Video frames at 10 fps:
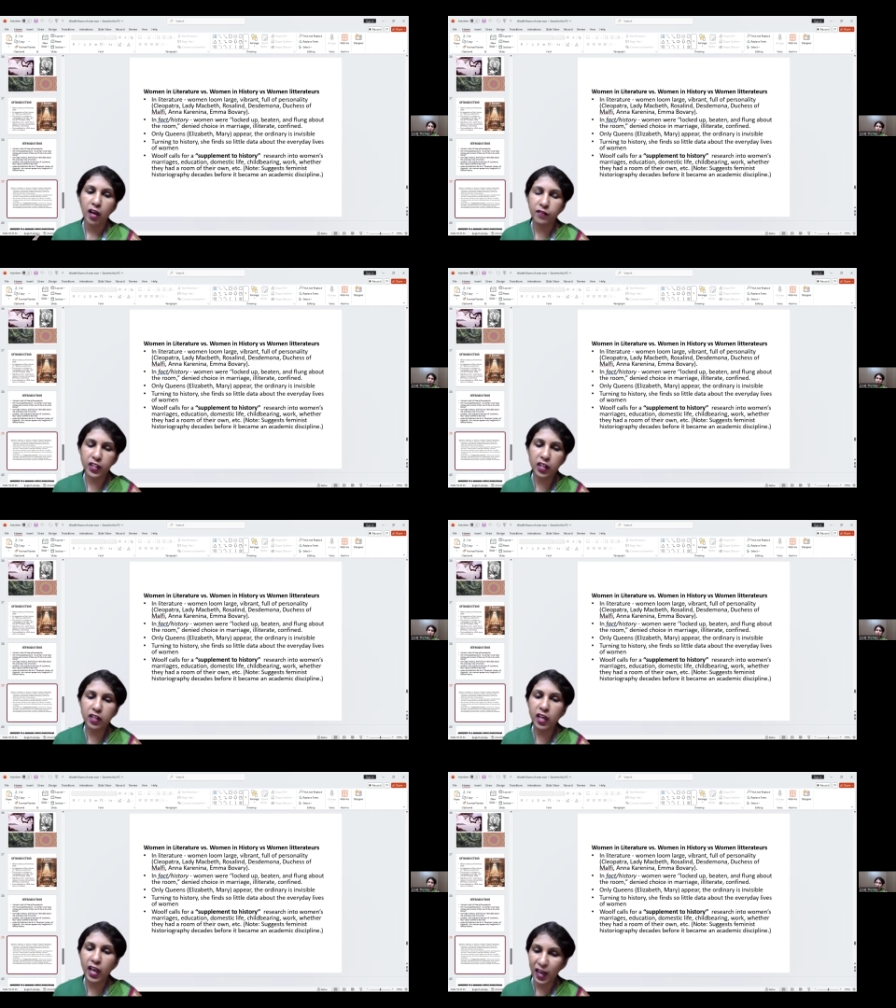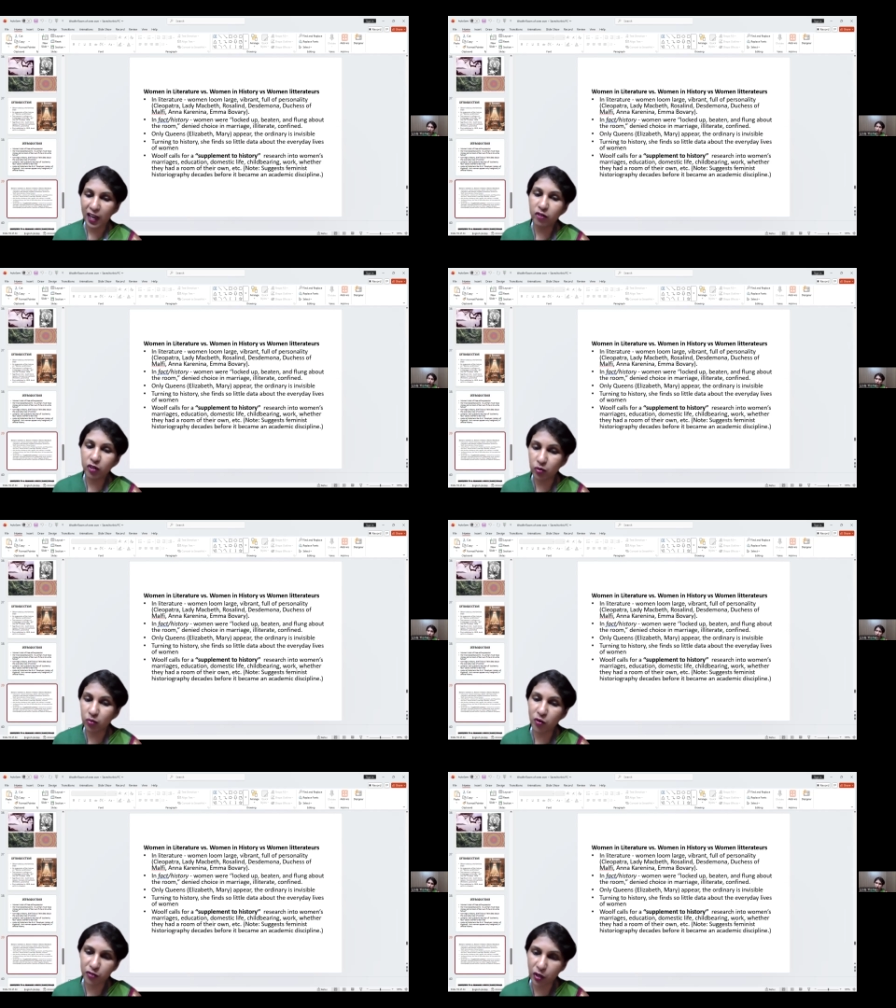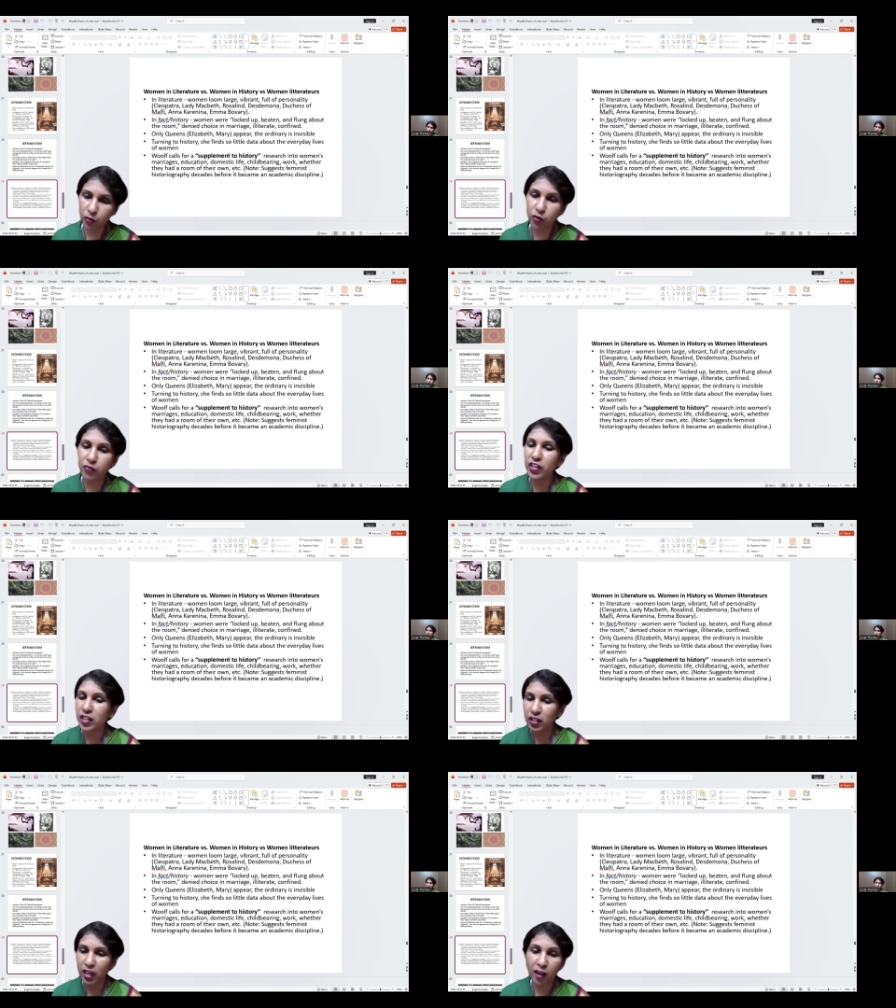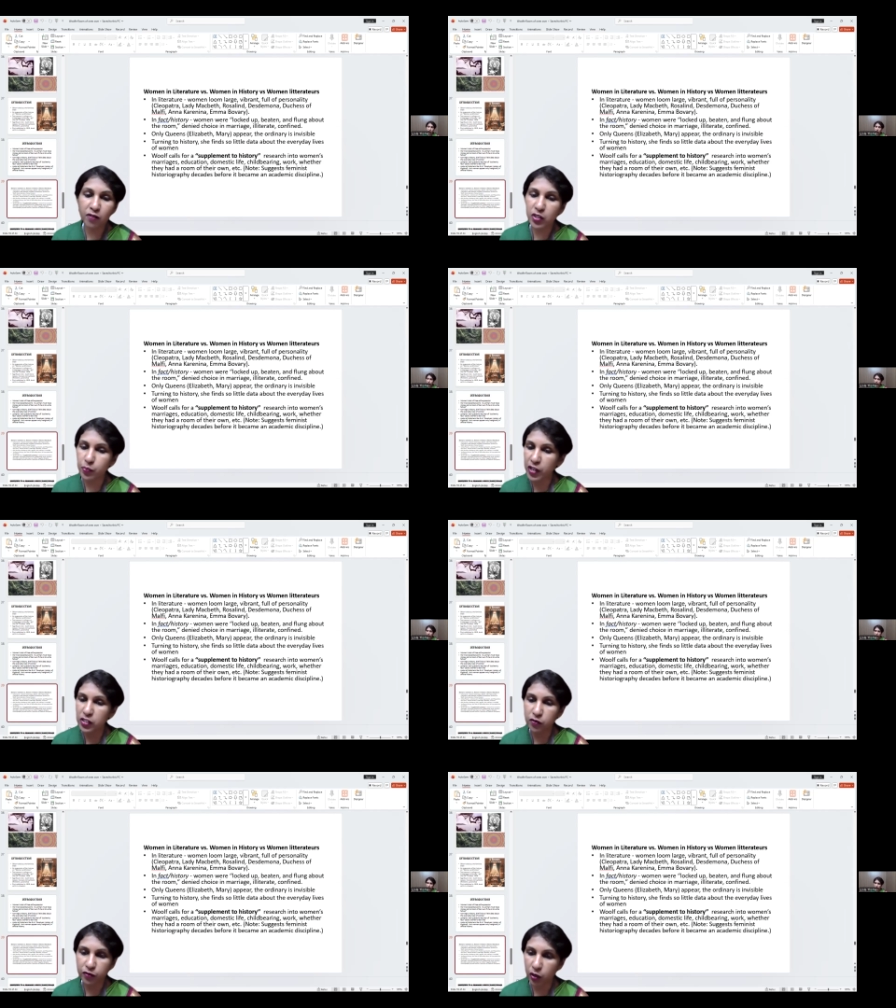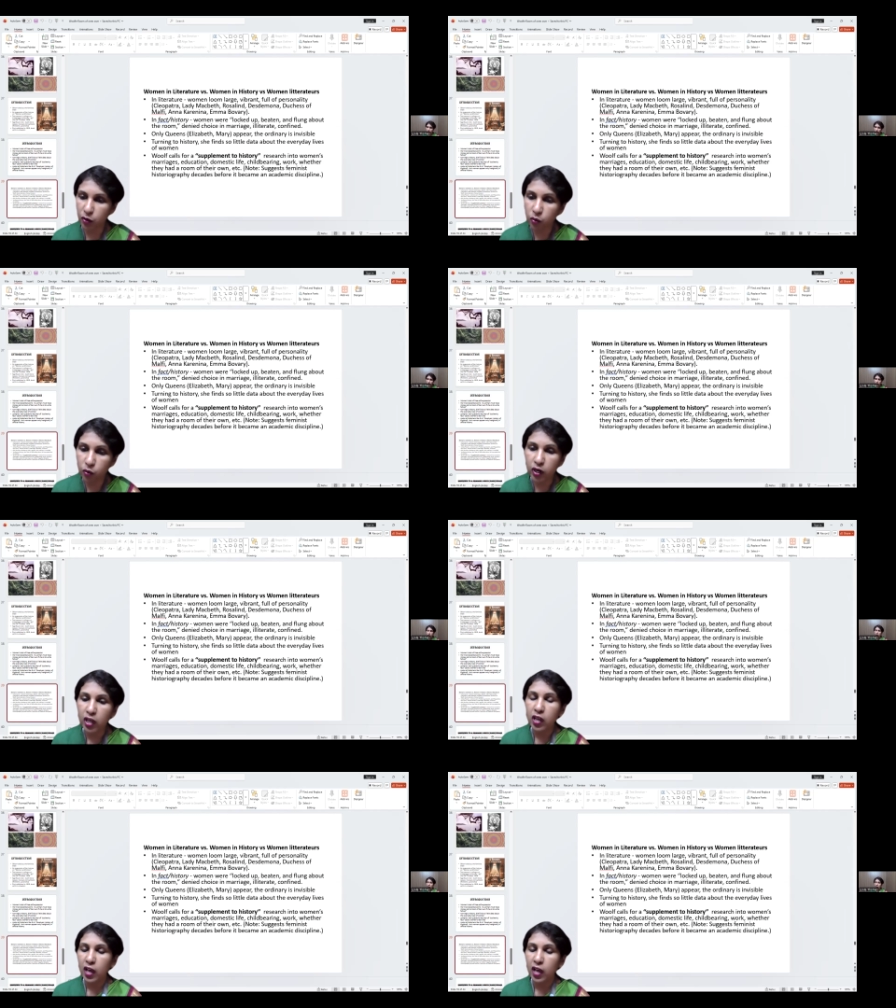and whether they have a room of their own, whether they have a space of their own,